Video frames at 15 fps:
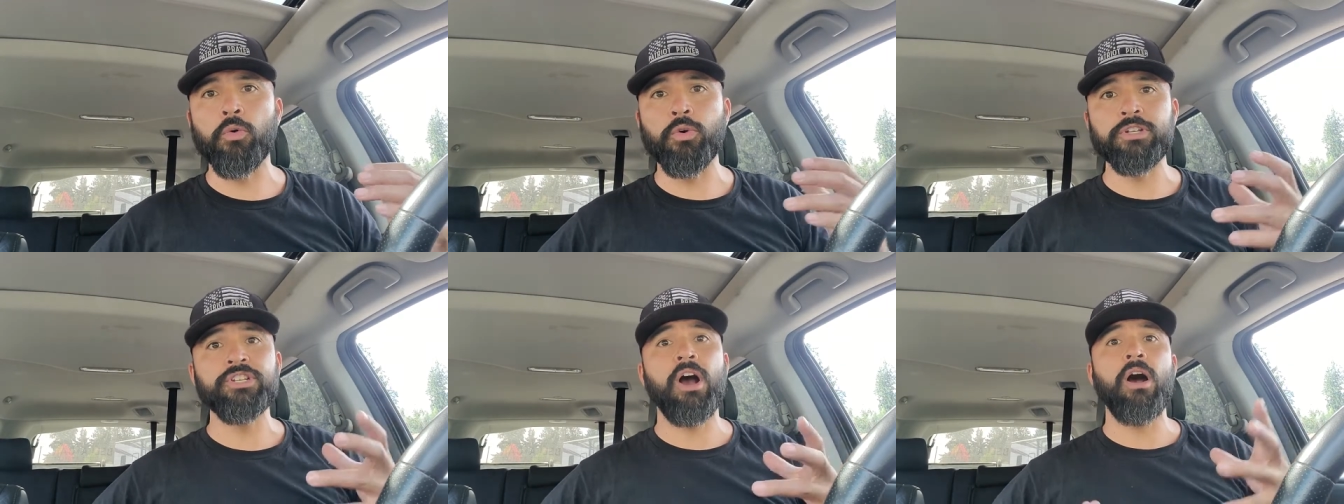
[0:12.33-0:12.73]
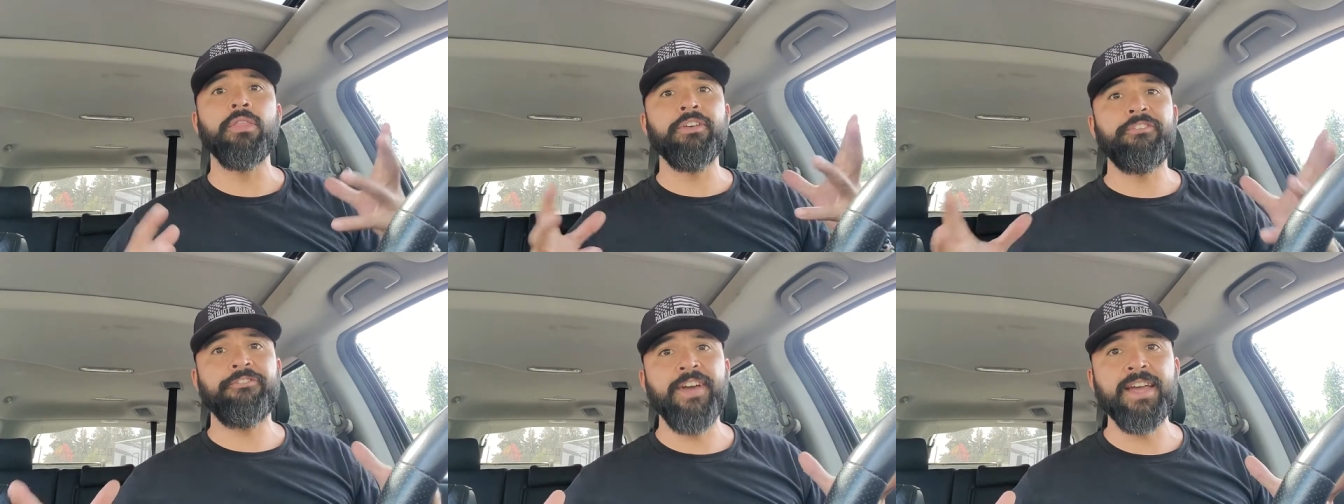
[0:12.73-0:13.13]
which on
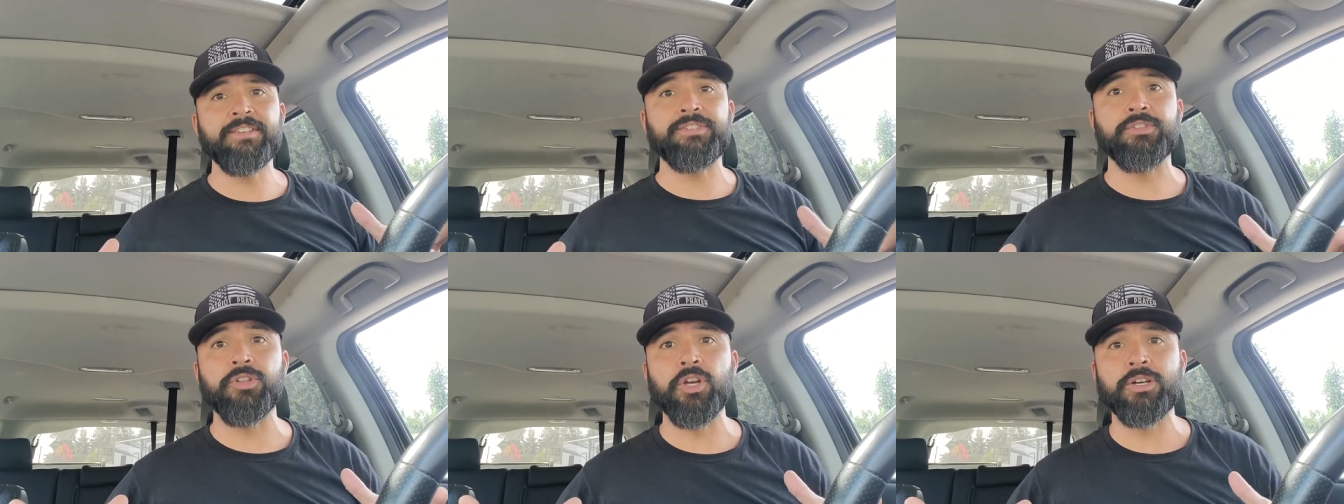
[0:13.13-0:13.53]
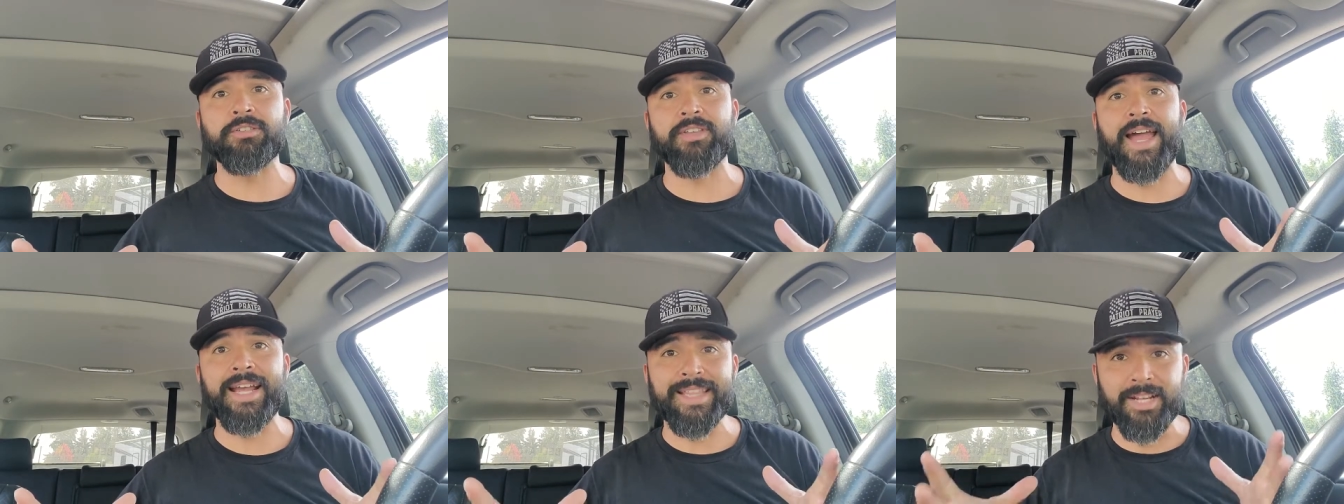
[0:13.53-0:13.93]
the face looks
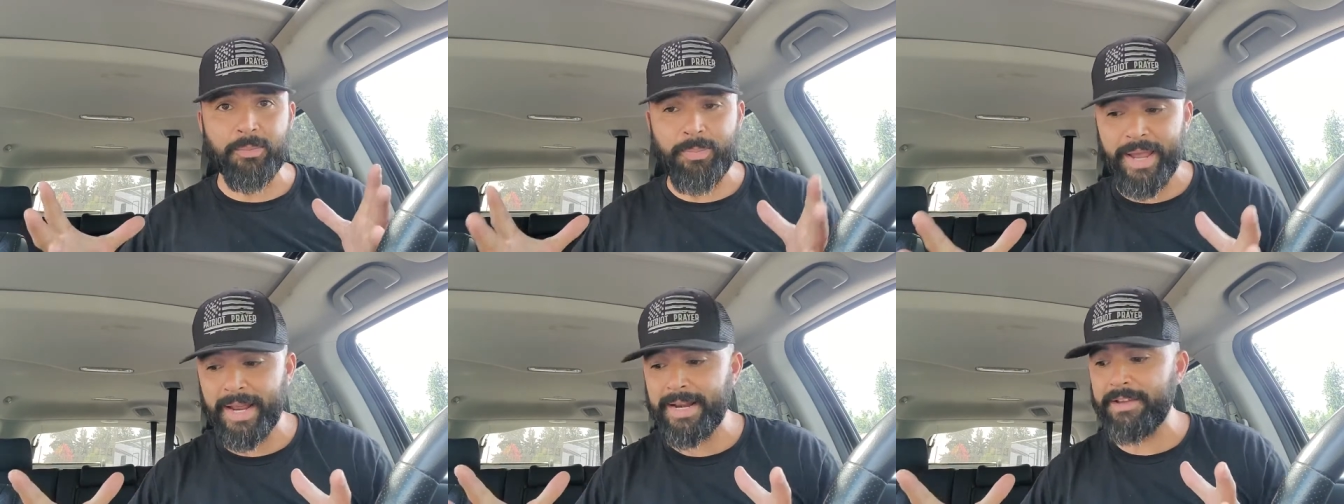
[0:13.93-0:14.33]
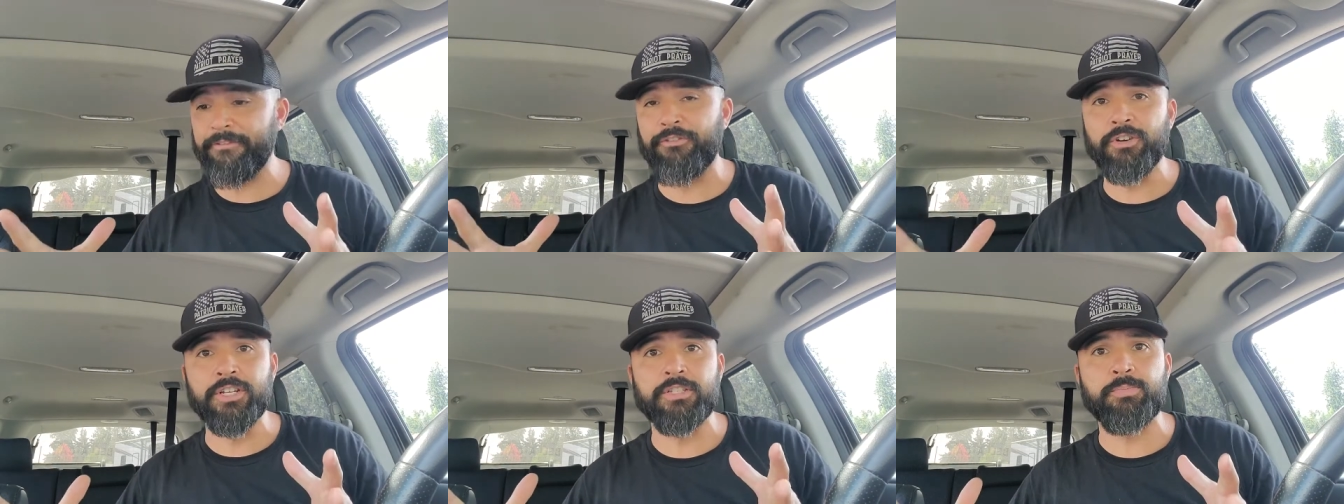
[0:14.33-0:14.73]
like they're banning
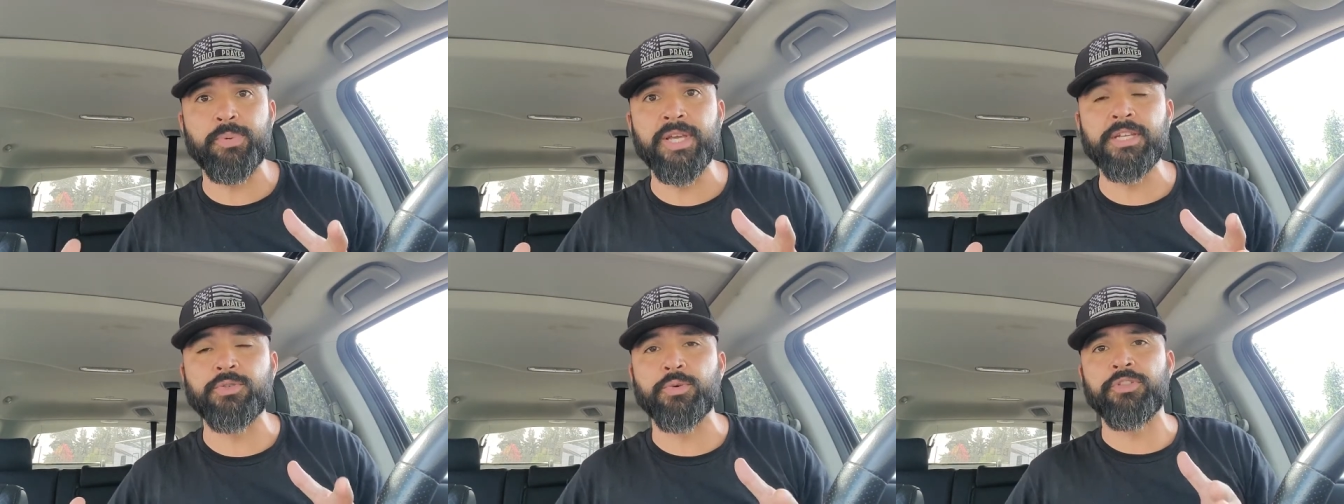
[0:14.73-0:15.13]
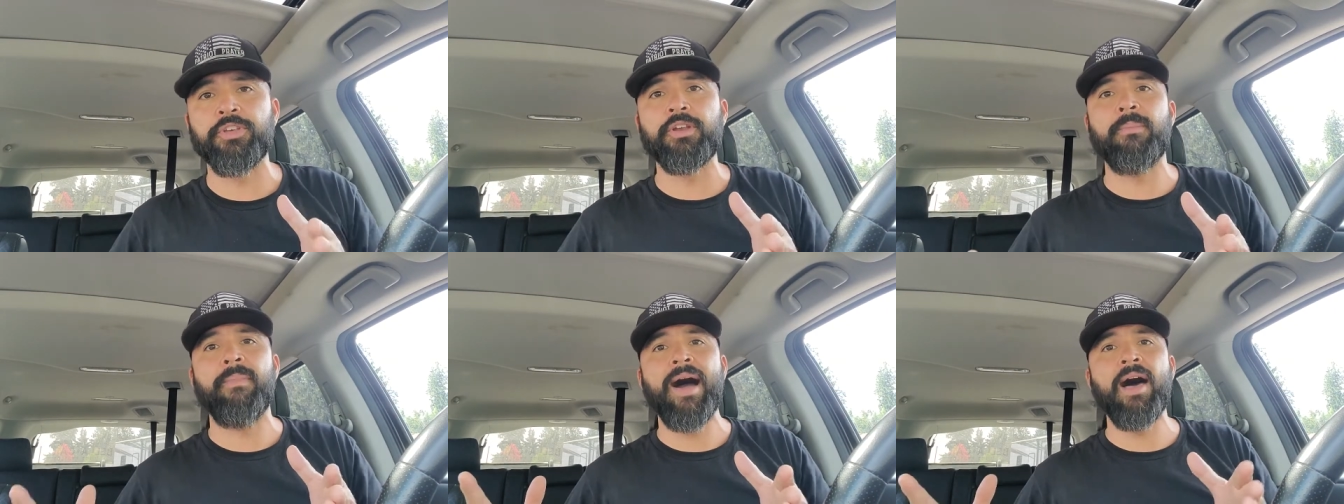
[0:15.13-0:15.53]
free speech
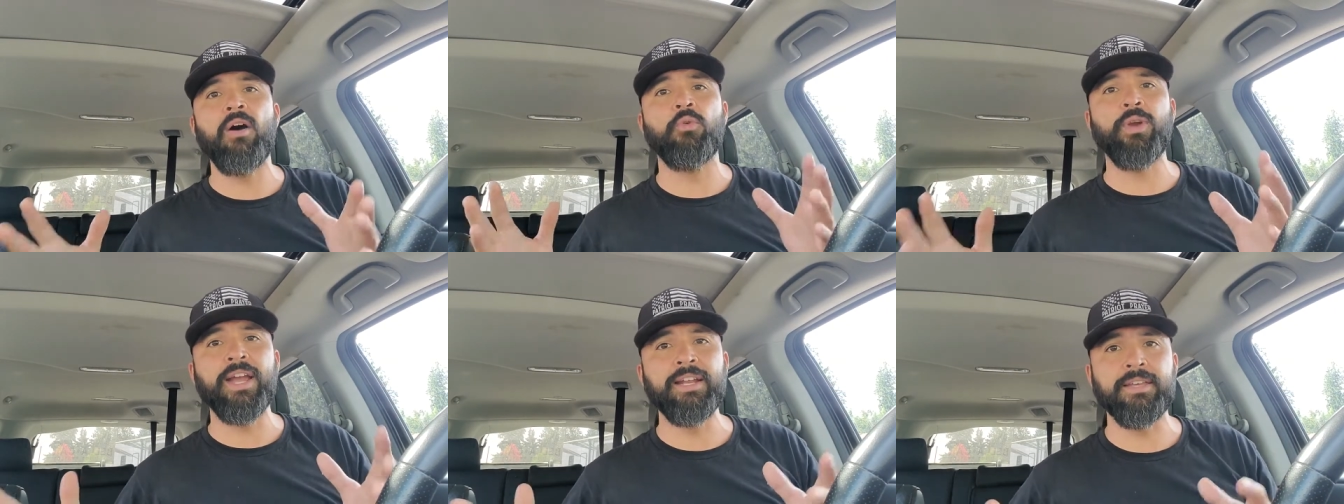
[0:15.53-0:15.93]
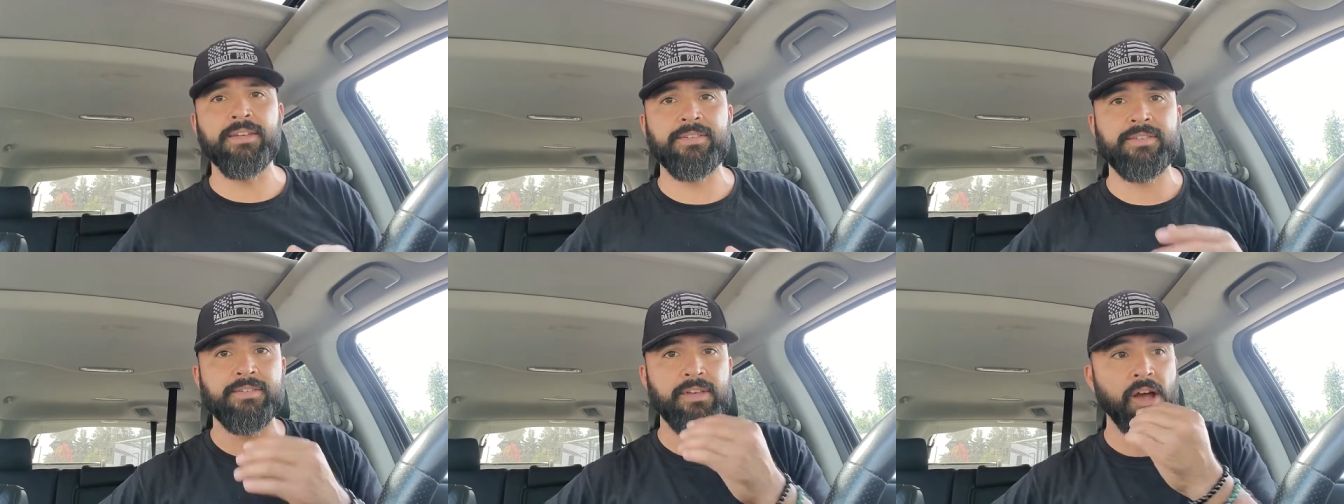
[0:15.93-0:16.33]
within a mile radius